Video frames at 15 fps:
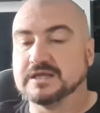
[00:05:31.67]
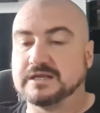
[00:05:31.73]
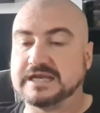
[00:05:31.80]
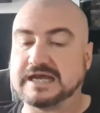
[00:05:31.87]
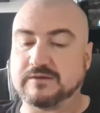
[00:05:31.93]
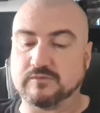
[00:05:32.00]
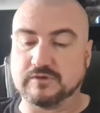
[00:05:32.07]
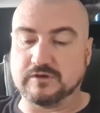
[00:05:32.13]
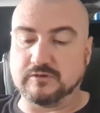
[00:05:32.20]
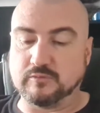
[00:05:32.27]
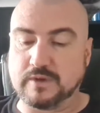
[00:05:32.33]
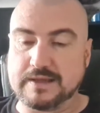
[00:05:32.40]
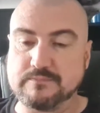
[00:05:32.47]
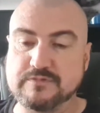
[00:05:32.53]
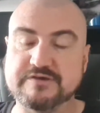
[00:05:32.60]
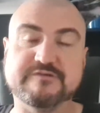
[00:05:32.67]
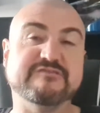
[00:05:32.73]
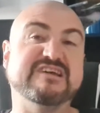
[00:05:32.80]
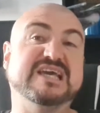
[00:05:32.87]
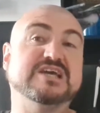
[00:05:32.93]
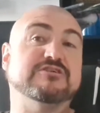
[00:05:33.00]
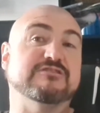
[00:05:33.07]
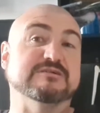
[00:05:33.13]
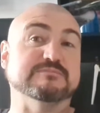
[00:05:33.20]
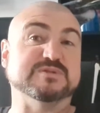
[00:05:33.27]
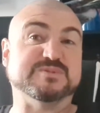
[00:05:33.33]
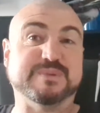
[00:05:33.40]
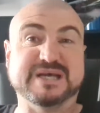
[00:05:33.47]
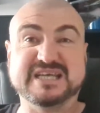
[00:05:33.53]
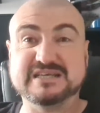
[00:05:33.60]
Now, when we were in
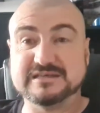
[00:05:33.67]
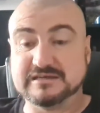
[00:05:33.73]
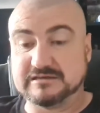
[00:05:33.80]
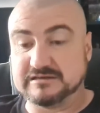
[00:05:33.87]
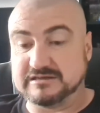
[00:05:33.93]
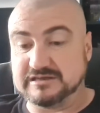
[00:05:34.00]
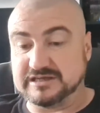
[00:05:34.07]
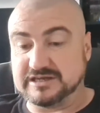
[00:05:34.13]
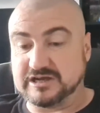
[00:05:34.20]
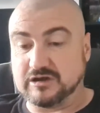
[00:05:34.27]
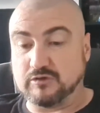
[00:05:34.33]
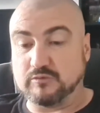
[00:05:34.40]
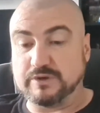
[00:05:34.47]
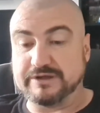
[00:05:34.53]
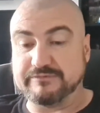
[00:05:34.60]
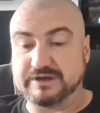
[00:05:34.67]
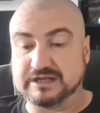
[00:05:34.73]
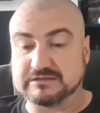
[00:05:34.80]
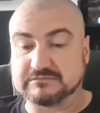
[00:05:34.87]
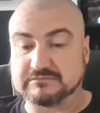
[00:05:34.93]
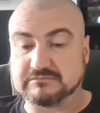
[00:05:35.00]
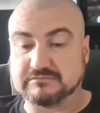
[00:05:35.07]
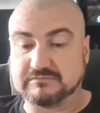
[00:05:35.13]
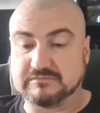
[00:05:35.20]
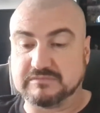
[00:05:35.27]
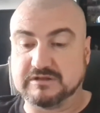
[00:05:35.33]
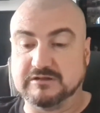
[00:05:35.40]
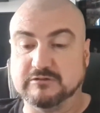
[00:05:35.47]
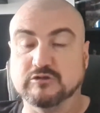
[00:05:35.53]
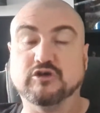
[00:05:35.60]
Grimsby, you know, we were
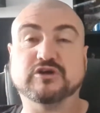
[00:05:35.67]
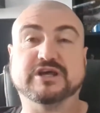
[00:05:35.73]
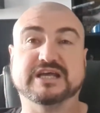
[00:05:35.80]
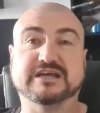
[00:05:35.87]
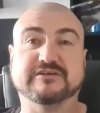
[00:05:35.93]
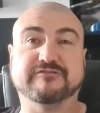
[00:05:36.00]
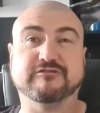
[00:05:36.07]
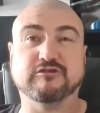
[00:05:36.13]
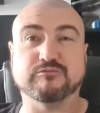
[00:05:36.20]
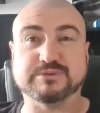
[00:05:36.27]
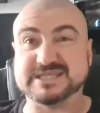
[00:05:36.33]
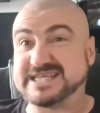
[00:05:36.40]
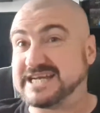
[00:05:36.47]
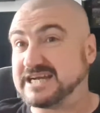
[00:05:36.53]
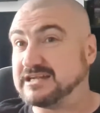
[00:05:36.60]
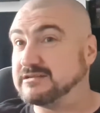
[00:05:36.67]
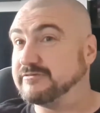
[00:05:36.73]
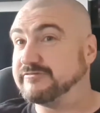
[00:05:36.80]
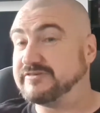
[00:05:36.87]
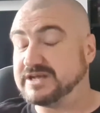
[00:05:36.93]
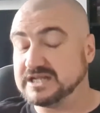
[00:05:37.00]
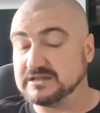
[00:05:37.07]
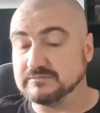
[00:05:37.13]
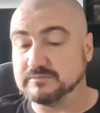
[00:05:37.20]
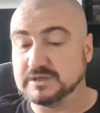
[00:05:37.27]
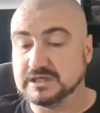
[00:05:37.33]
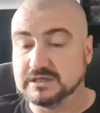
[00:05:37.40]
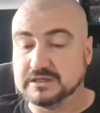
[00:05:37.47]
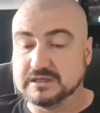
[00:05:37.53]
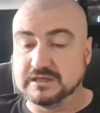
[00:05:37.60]
looking for a particular film.
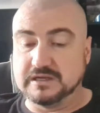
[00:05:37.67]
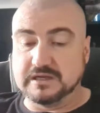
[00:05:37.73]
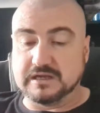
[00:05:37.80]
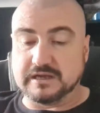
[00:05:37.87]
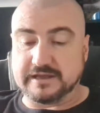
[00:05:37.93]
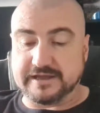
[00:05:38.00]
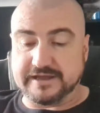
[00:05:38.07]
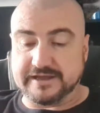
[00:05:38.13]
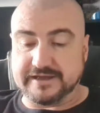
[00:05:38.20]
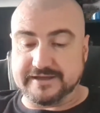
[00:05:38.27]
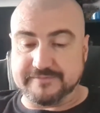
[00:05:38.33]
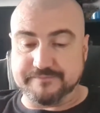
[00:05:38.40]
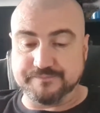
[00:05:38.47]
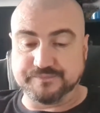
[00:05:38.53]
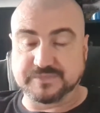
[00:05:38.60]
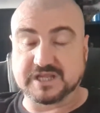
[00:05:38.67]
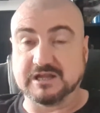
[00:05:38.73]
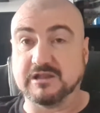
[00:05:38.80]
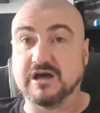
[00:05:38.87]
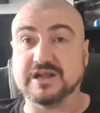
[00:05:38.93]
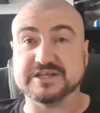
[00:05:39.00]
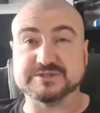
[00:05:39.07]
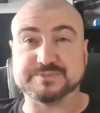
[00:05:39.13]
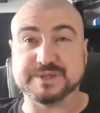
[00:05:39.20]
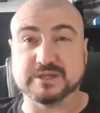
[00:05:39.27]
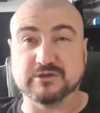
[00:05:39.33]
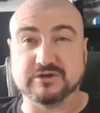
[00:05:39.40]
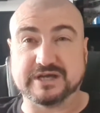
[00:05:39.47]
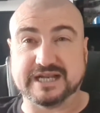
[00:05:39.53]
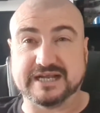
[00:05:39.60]
Um, Lana's been
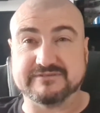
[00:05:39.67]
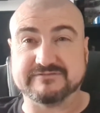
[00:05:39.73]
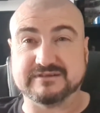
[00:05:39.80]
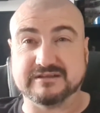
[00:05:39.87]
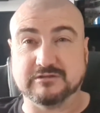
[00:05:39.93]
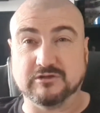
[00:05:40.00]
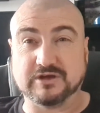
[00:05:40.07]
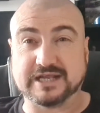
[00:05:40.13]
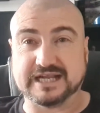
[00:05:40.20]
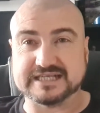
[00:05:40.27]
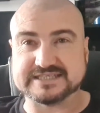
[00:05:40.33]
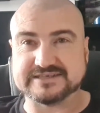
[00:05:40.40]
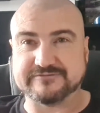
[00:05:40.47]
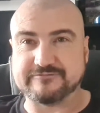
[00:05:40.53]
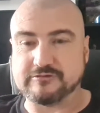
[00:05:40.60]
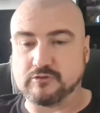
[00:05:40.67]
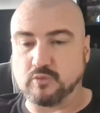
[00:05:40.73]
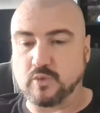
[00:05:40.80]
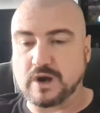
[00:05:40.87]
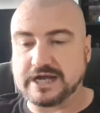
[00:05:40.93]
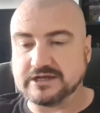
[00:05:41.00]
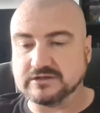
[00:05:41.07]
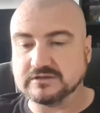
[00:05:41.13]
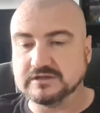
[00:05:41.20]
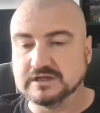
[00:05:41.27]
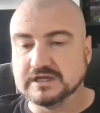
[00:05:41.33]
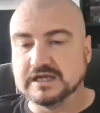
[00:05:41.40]
looking at looking at it for a while.